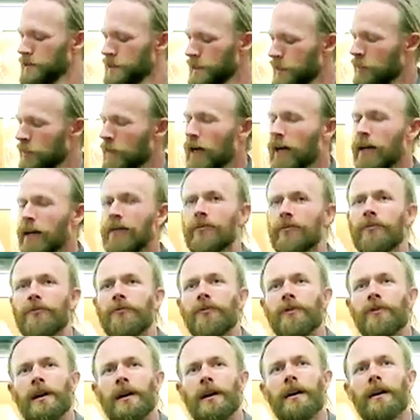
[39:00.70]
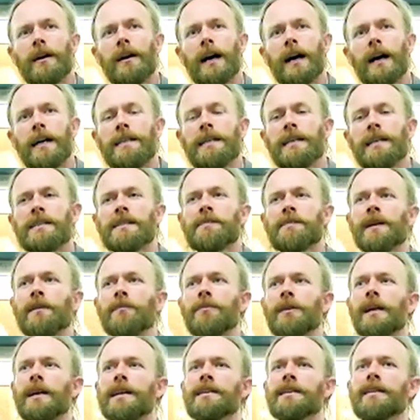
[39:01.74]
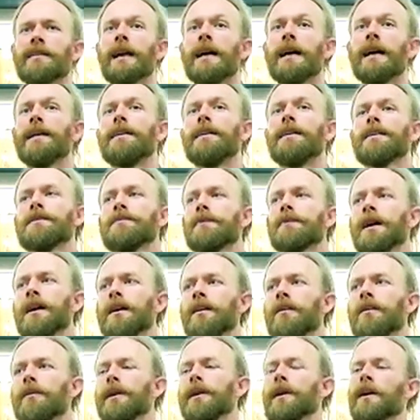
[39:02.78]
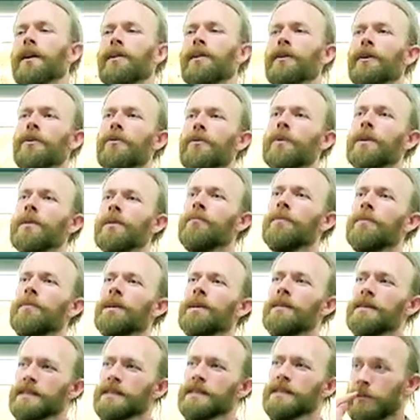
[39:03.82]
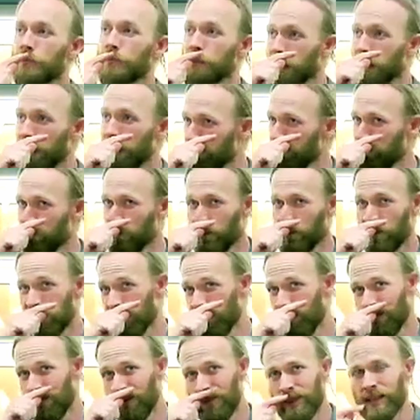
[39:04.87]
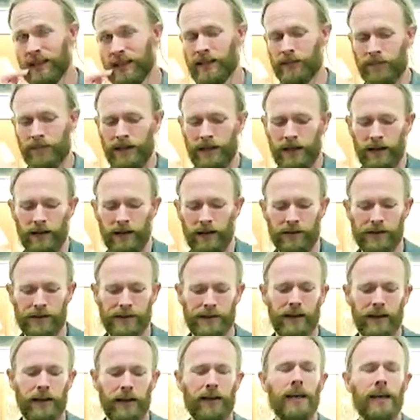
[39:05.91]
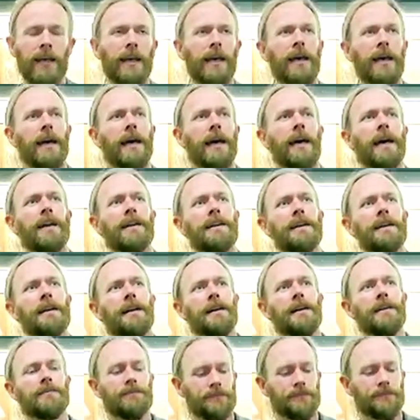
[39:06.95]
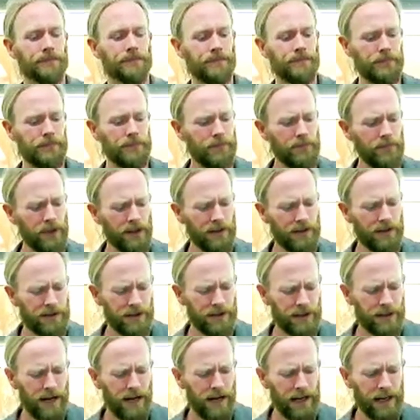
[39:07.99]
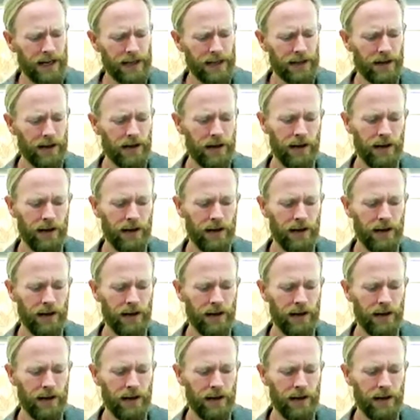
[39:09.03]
same kind of idea has been applied to light as well, although it wouldn't be the same kind of motion. It would be something else. And there's a guy at